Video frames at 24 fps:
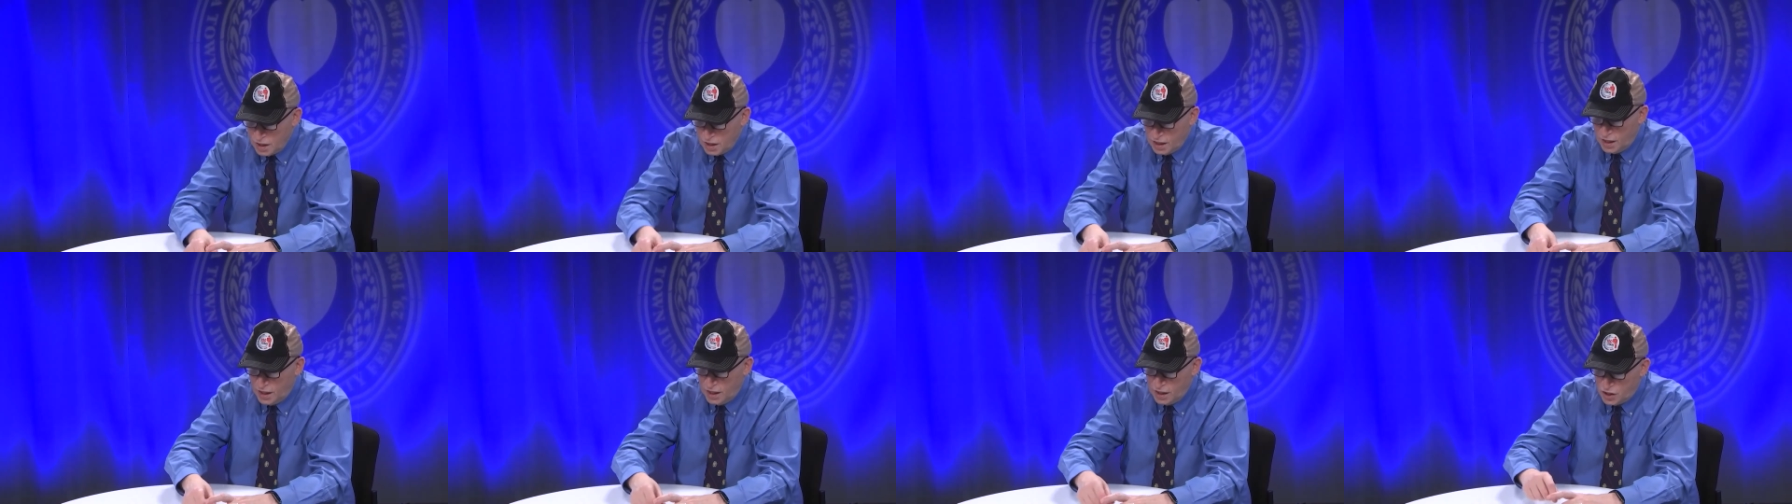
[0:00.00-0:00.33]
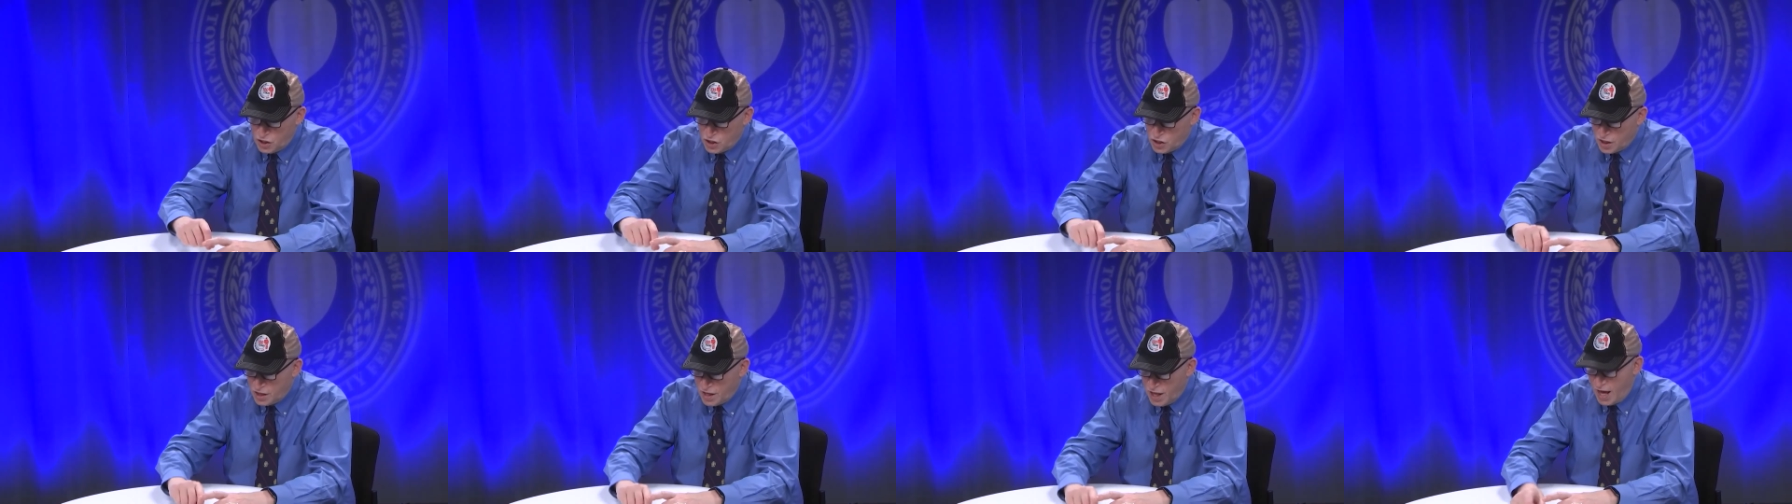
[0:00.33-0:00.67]

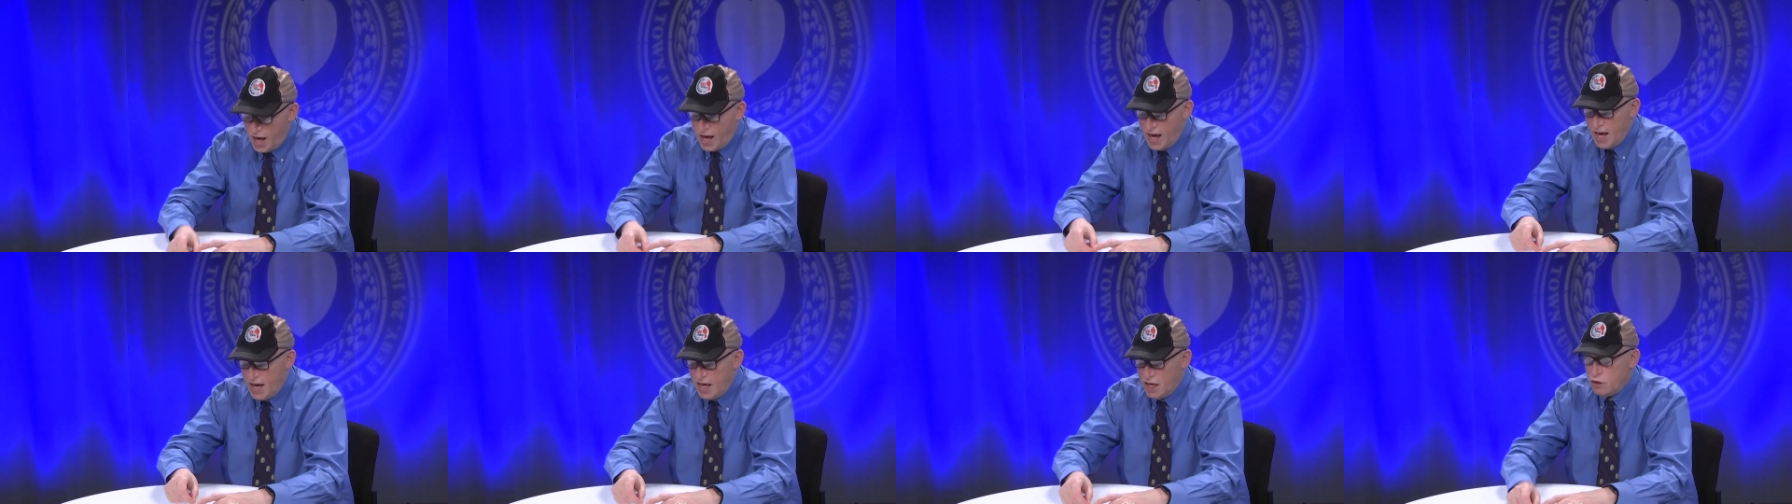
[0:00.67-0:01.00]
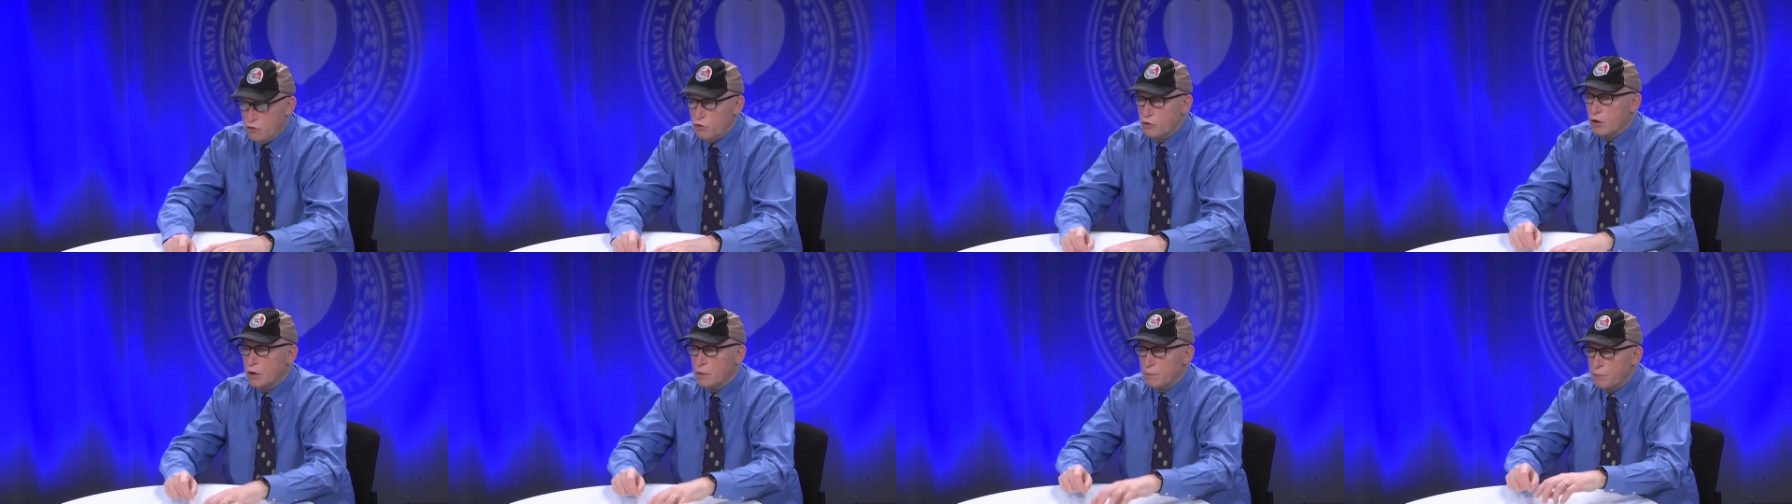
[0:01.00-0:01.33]
each day
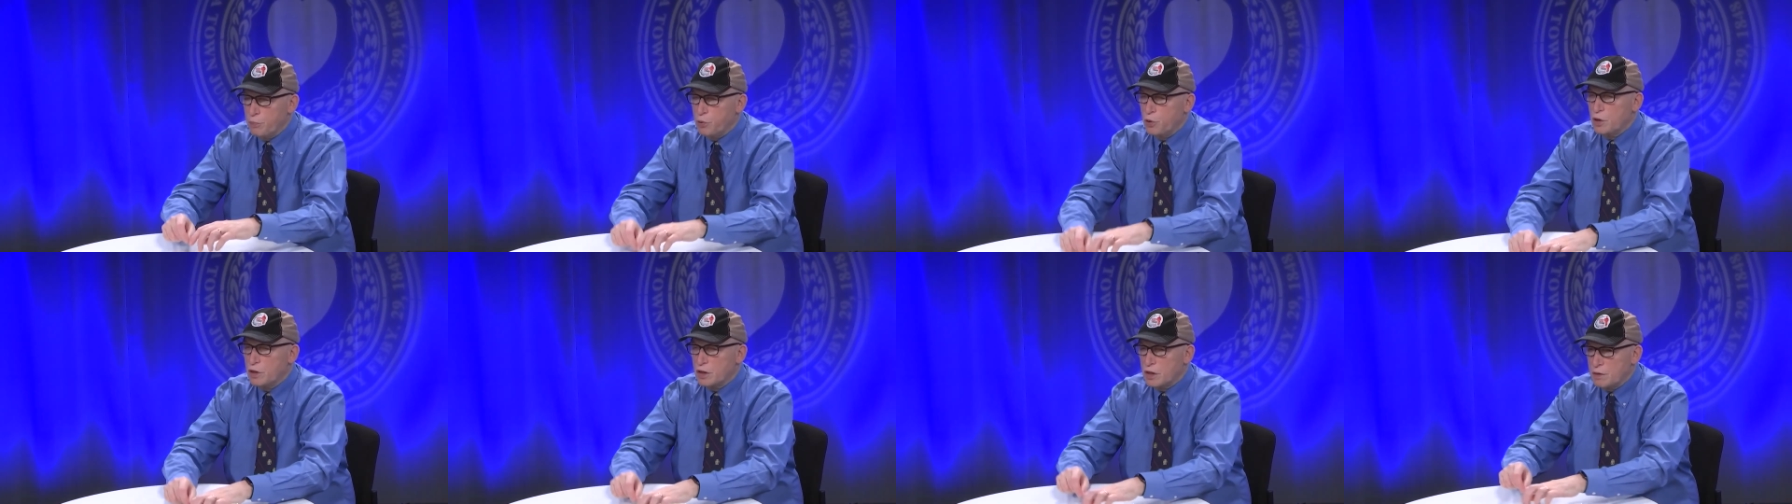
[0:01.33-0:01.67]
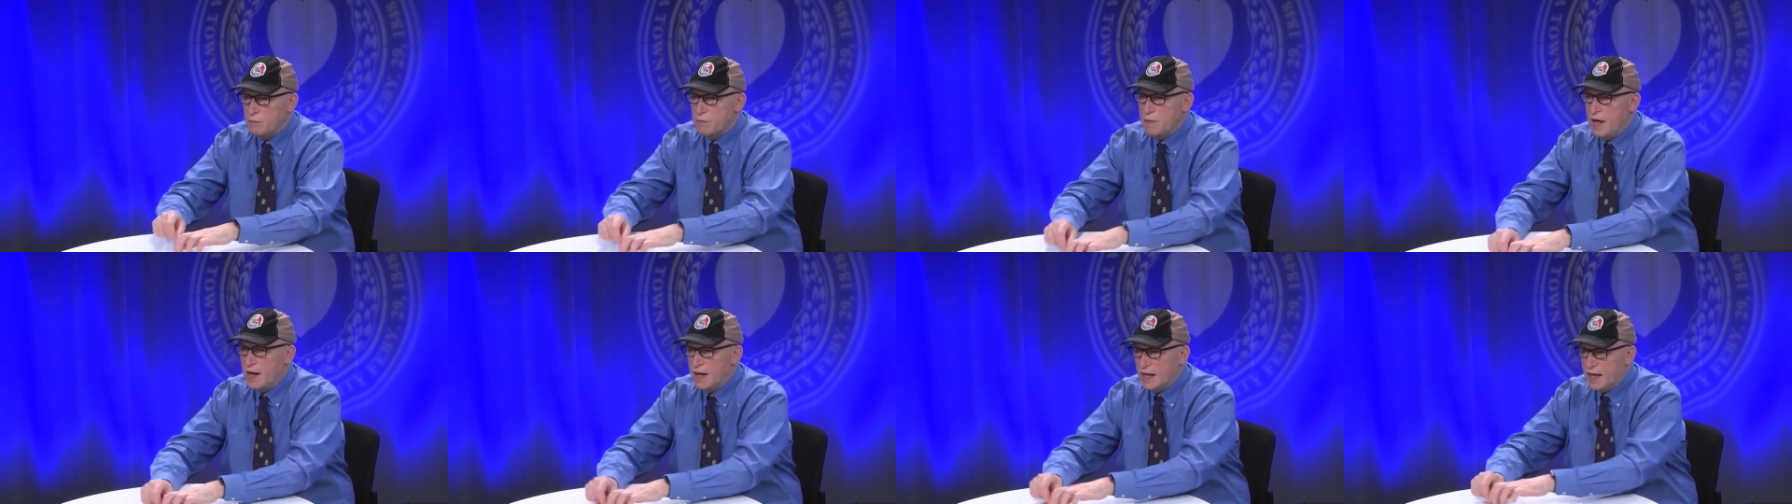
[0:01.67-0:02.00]
you can put the
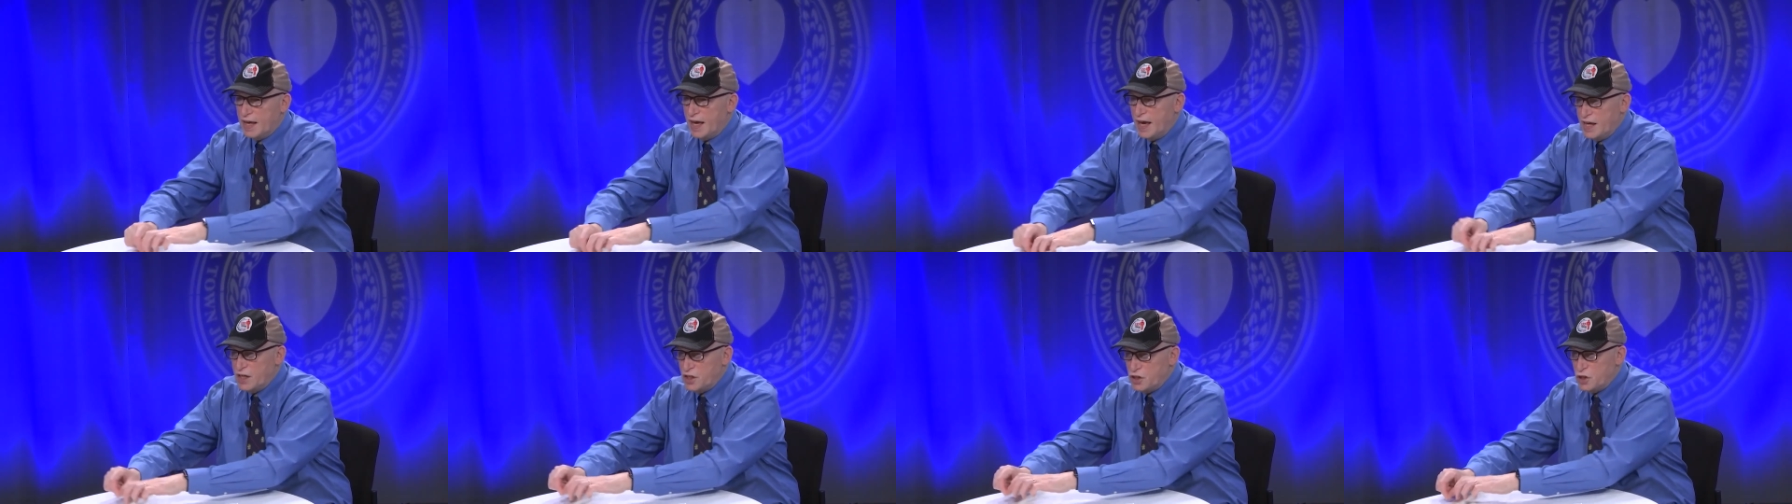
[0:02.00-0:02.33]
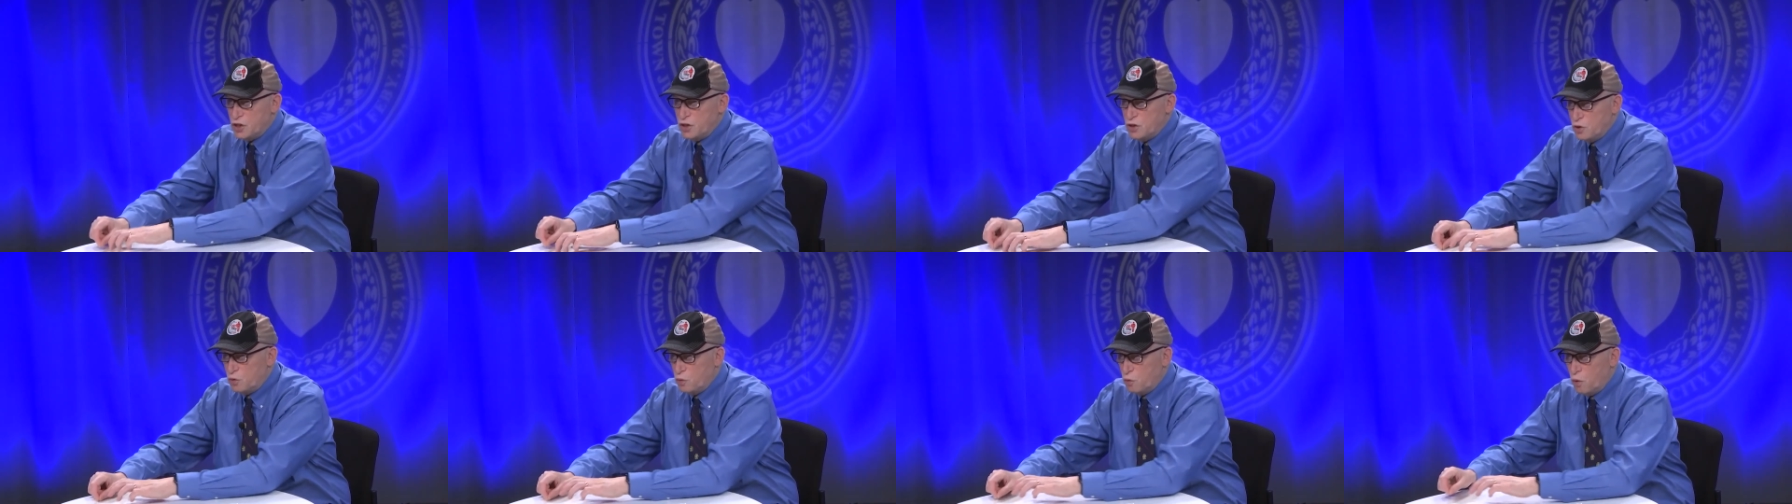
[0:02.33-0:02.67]

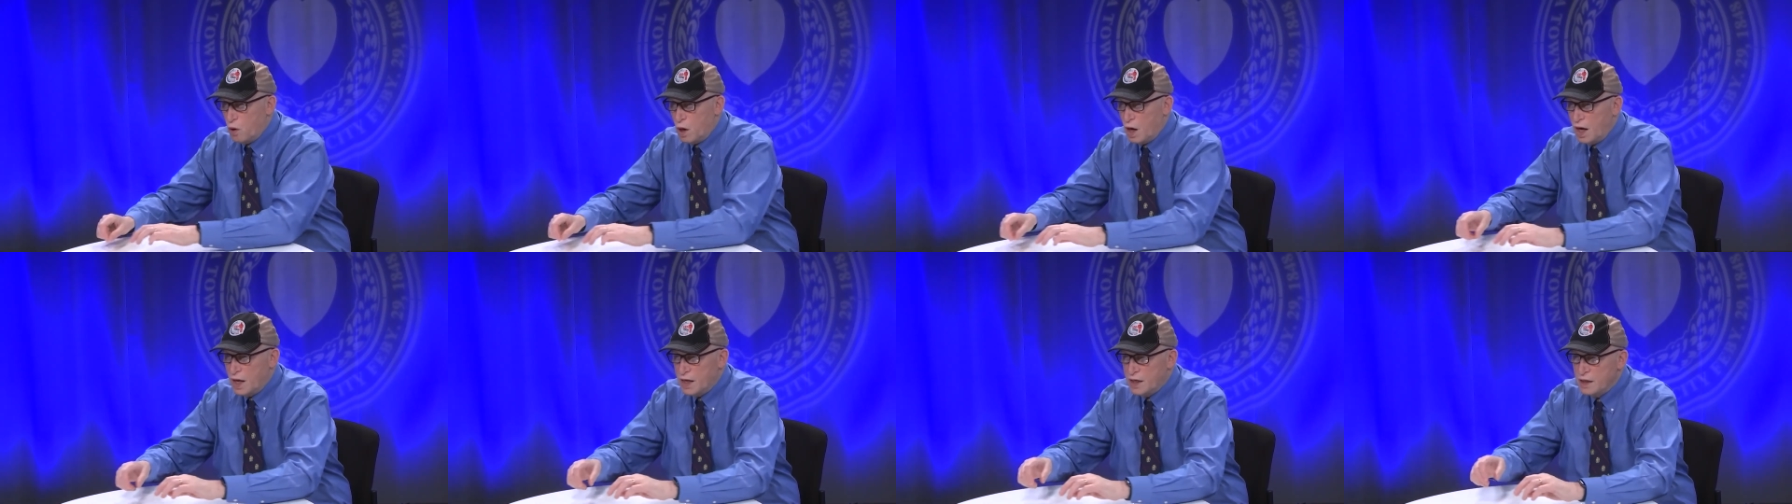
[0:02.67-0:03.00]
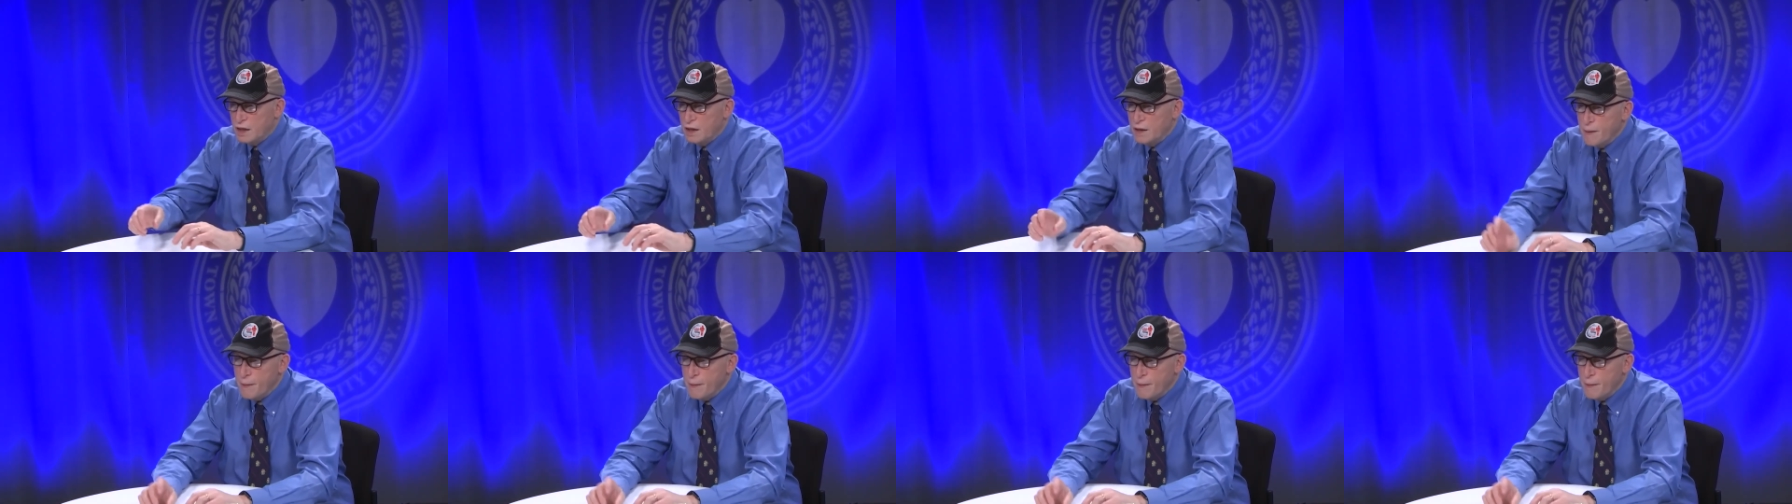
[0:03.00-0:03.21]
medication you want.